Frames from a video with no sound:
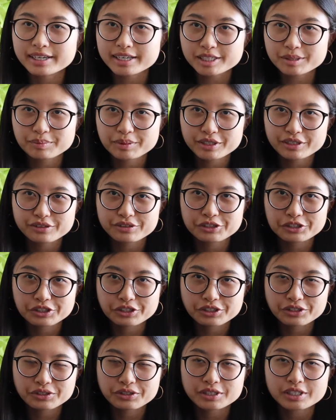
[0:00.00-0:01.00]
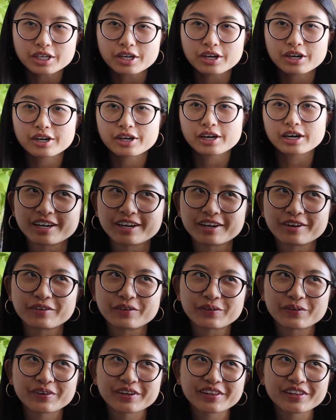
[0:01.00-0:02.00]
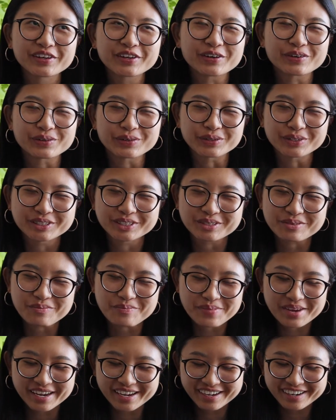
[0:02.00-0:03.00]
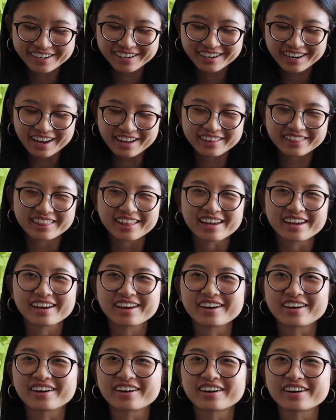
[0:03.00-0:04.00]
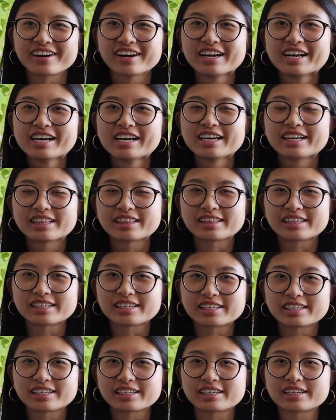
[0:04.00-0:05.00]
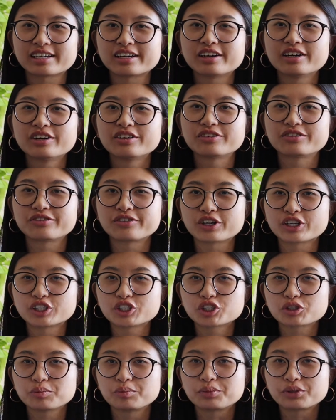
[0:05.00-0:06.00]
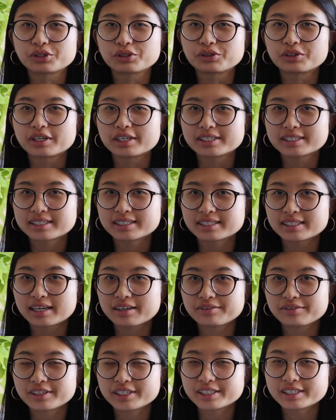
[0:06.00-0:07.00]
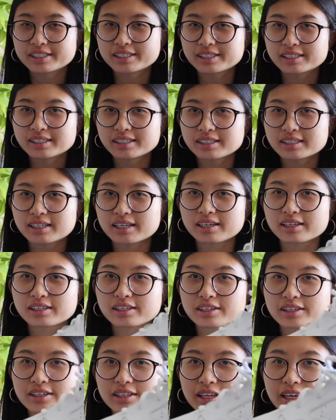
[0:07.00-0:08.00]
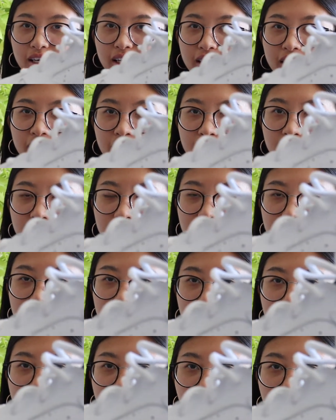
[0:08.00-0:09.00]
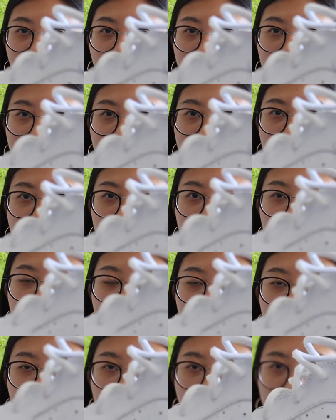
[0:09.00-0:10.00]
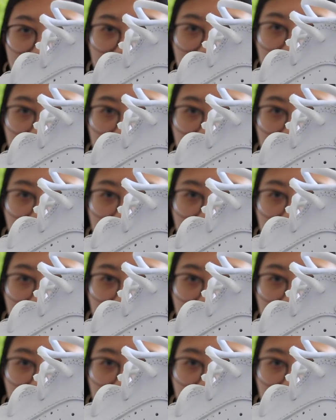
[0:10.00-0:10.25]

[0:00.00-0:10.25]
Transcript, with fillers: next pair of shoes are a really old pair. They are the French Blue Sevens. They look like this. They're white with